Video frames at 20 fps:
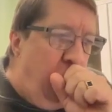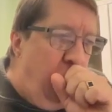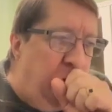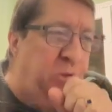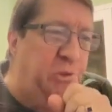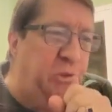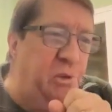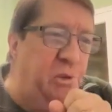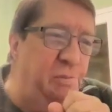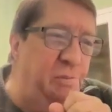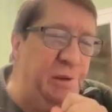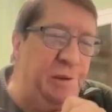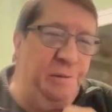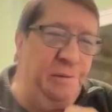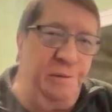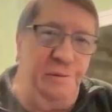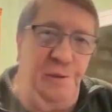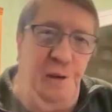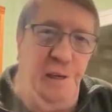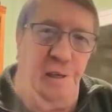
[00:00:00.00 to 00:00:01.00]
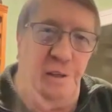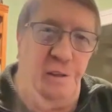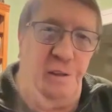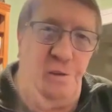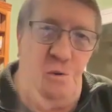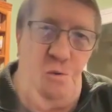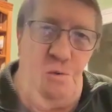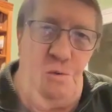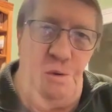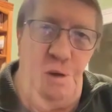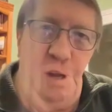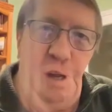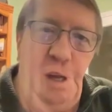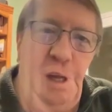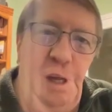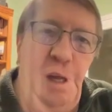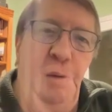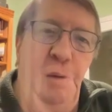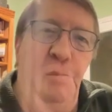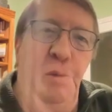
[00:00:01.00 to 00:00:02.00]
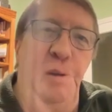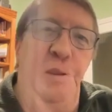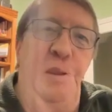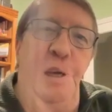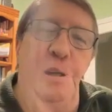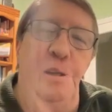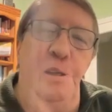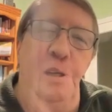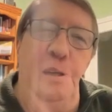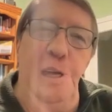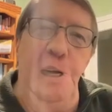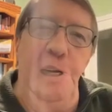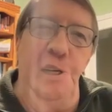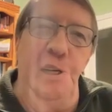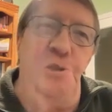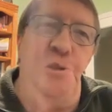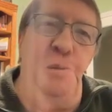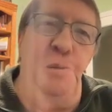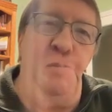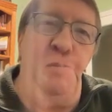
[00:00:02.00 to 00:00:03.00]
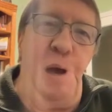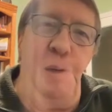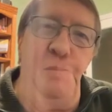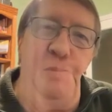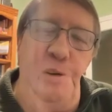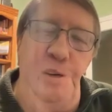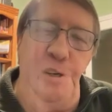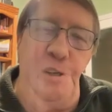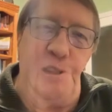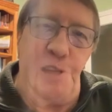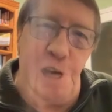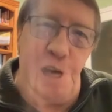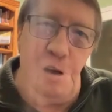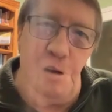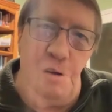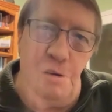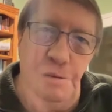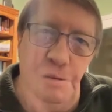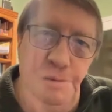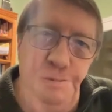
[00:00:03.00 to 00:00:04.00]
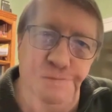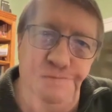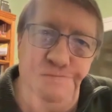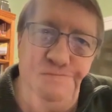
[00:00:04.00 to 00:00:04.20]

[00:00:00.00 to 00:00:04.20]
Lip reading: excuse me, fighting a cold. But the league is still popular in town.